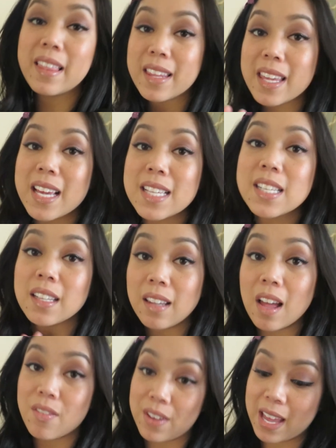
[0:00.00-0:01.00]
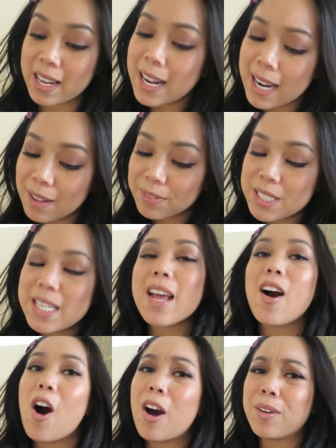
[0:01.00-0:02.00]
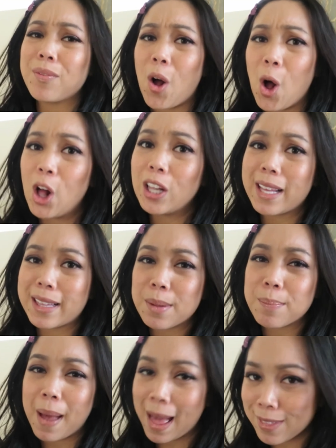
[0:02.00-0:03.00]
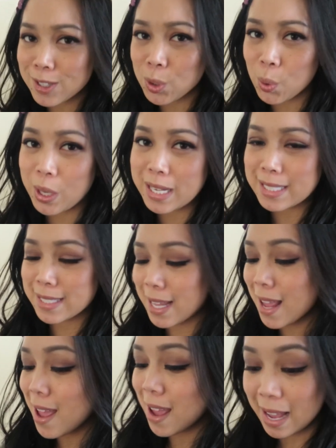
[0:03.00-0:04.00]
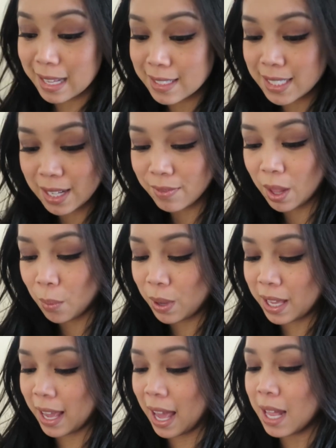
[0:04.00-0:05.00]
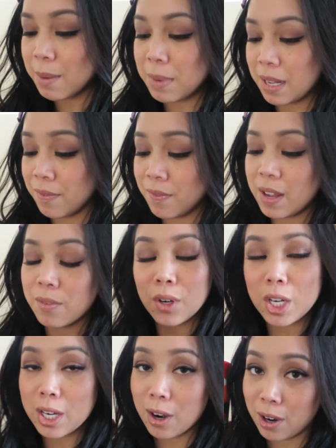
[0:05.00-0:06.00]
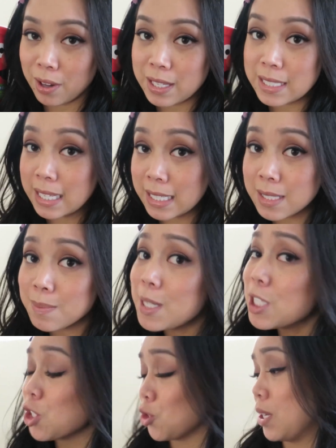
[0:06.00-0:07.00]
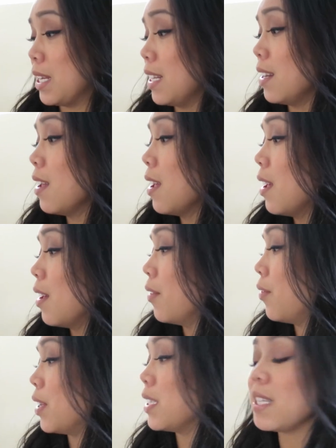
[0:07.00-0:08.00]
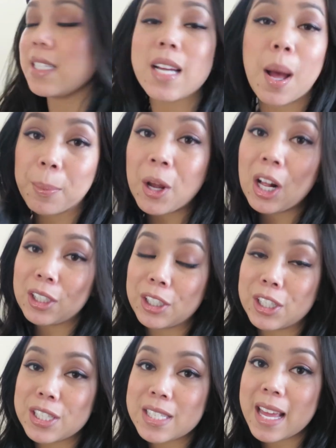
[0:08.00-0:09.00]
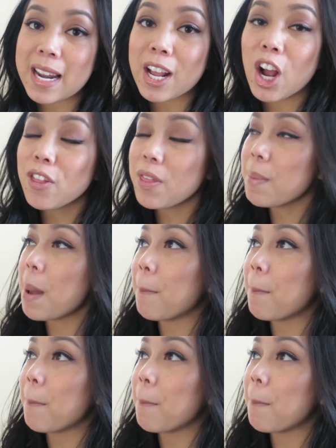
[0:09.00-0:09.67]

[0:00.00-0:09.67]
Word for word: and the kids love it. And I'd have to say out of all like the bath toys and stuff that we get, my favorite are the Sesame Street fizzy tub colors and I got them